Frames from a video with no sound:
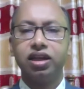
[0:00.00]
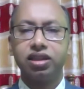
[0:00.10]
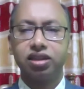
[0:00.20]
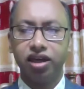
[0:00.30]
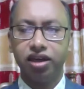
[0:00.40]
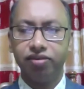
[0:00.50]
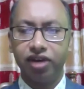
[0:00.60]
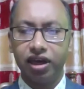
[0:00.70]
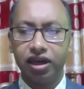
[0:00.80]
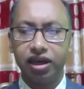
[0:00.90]
So
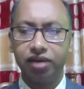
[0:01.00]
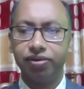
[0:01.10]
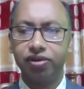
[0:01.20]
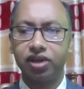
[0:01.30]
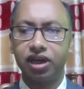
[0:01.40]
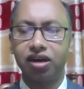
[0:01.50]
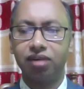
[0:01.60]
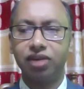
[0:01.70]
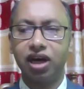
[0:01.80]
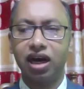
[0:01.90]
anyway, if you think
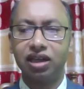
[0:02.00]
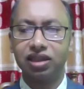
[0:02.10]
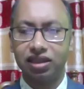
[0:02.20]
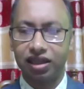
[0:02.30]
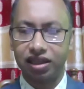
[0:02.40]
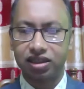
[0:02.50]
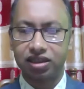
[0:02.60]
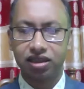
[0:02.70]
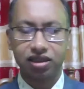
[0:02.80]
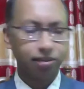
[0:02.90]
of the other
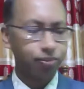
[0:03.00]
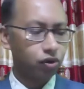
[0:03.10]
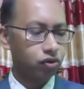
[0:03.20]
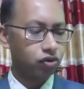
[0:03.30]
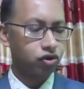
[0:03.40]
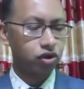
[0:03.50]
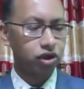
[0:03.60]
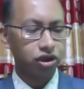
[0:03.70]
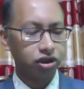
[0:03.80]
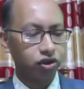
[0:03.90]
text, suppose
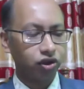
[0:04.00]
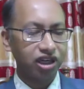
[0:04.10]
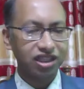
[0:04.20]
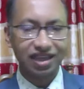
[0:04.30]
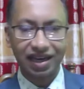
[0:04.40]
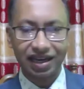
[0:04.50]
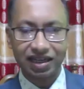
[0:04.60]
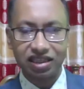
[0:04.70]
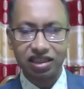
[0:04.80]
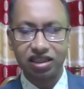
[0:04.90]
uh, Joyce
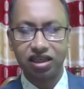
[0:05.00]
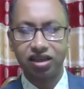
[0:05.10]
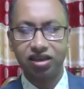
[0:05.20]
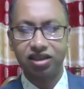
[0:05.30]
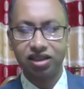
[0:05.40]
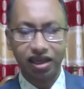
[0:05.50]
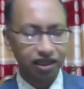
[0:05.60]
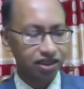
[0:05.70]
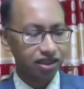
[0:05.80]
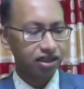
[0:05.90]
Cary's
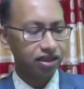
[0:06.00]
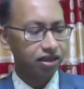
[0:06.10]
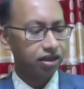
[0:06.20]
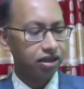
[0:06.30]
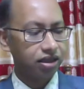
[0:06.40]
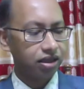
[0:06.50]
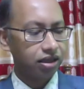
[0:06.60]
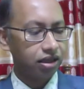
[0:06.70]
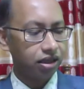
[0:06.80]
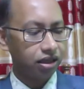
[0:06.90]
text,
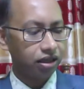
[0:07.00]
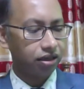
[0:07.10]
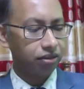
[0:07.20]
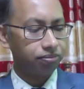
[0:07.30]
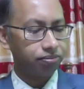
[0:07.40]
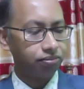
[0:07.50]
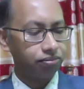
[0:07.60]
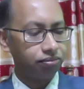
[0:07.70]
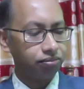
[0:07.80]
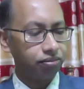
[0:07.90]
uh,
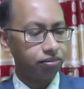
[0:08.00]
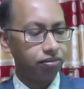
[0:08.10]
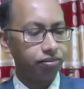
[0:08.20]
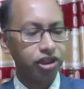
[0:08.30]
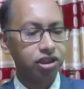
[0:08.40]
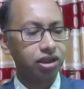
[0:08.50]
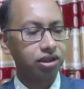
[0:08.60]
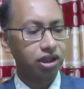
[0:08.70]
Mr.